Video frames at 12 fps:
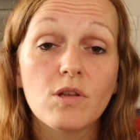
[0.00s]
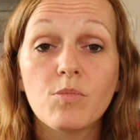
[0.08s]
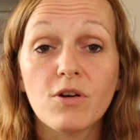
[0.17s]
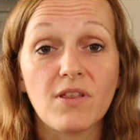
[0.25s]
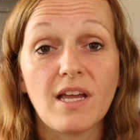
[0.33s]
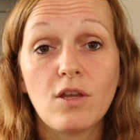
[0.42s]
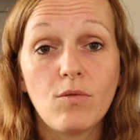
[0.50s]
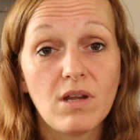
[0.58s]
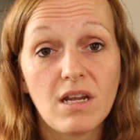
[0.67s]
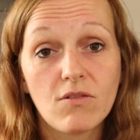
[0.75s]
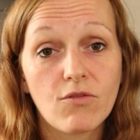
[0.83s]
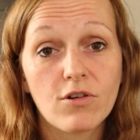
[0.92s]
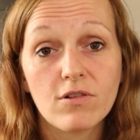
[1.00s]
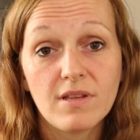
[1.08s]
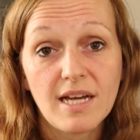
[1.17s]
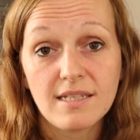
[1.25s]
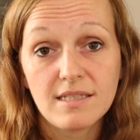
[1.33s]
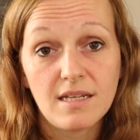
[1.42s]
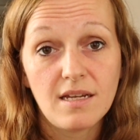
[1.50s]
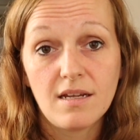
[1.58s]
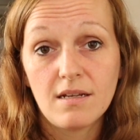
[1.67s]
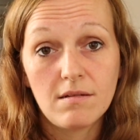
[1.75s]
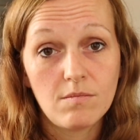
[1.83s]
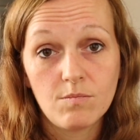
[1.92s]
the book that you need for
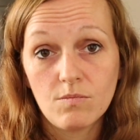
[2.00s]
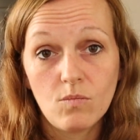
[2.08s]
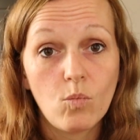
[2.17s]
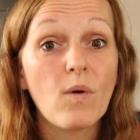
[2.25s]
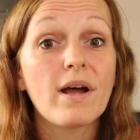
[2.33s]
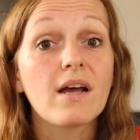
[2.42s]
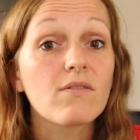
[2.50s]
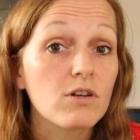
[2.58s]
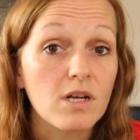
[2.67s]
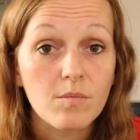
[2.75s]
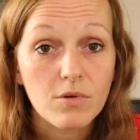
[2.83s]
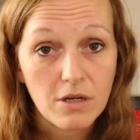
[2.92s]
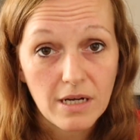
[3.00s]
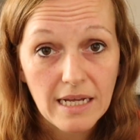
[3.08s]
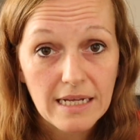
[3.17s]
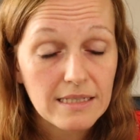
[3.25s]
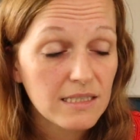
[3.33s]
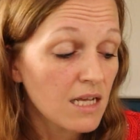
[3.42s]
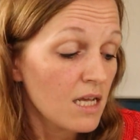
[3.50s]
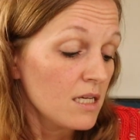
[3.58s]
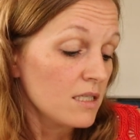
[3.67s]
lesson whatever number it is.